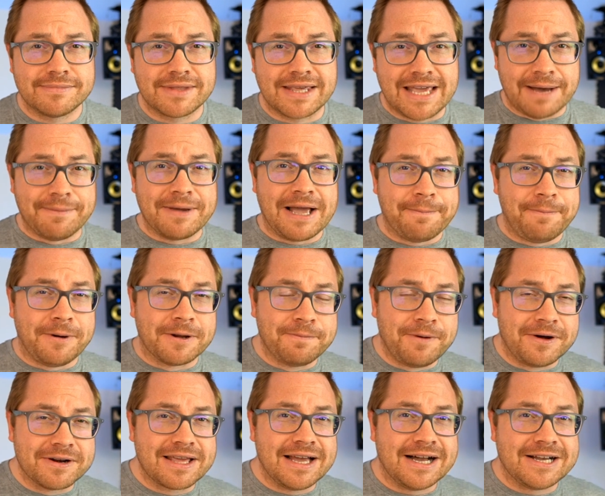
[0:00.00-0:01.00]
Coming up on
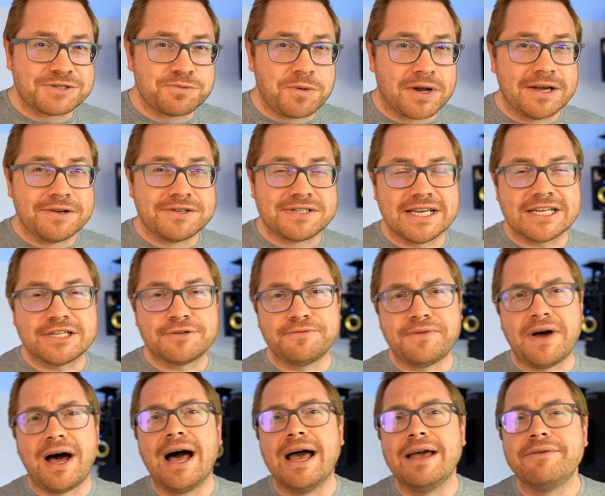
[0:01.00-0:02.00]
podcast
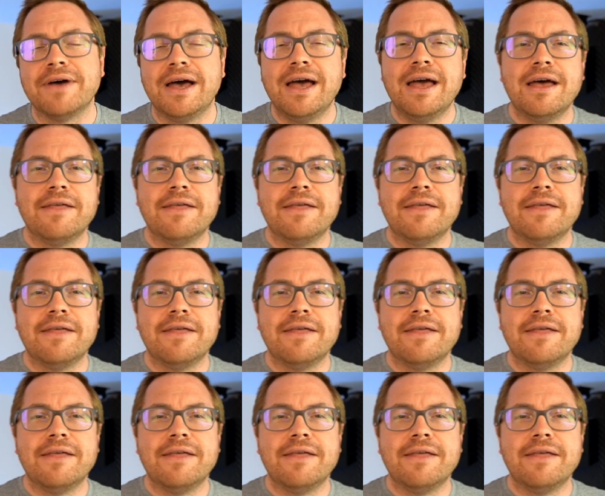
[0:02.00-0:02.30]
1065,